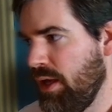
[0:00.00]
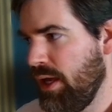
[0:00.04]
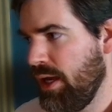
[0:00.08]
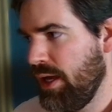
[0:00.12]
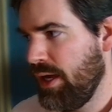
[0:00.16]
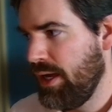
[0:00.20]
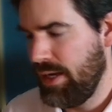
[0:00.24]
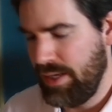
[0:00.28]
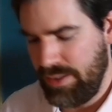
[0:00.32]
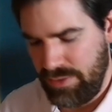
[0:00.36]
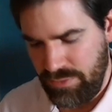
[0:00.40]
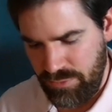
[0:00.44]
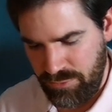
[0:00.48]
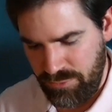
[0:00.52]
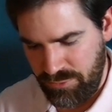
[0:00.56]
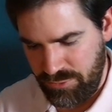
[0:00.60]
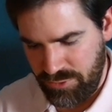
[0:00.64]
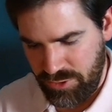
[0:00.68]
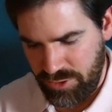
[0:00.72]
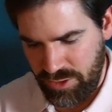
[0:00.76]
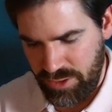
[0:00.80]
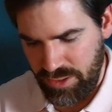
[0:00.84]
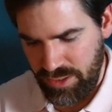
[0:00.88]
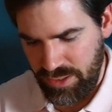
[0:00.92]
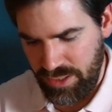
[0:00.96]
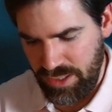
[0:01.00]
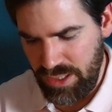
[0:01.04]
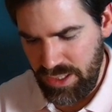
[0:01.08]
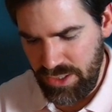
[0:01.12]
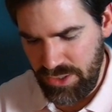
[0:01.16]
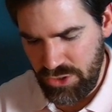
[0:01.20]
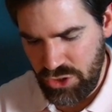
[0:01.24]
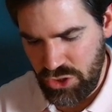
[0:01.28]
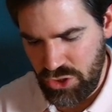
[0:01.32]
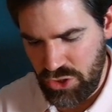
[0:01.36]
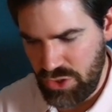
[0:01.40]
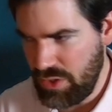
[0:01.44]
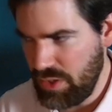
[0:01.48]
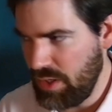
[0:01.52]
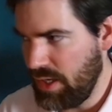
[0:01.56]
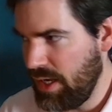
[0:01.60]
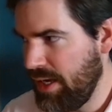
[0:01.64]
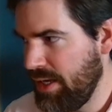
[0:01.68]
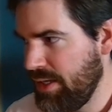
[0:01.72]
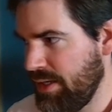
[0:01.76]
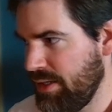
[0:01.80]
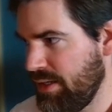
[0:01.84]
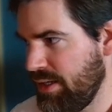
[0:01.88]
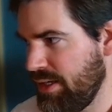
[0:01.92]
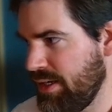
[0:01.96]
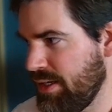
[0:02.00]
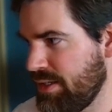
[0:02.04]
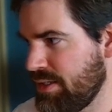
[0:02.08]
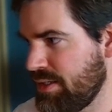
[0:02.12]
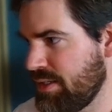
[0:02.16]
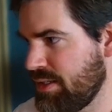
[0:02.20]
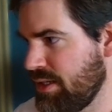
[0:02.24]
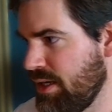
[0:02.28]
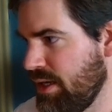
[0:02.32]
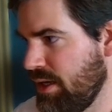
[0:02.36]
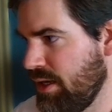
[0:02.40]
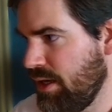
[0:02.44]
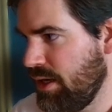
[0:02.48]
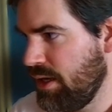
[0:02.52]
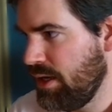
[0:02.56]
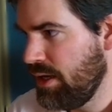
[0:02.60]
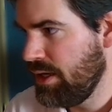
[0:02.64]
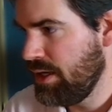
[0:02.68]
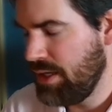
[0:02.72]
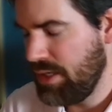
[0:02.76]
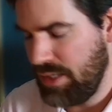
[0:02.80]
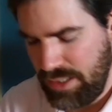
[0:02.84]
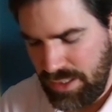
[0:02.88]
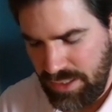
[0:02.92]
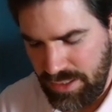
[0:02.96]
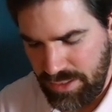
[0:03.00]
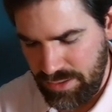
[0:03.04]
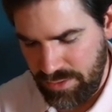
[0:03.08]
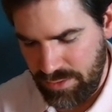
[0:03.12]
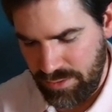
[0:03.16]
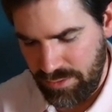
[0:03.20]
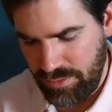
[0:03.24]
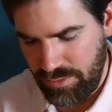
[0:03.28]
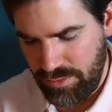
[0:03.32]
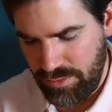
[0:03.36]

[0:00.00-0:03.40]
And for each index in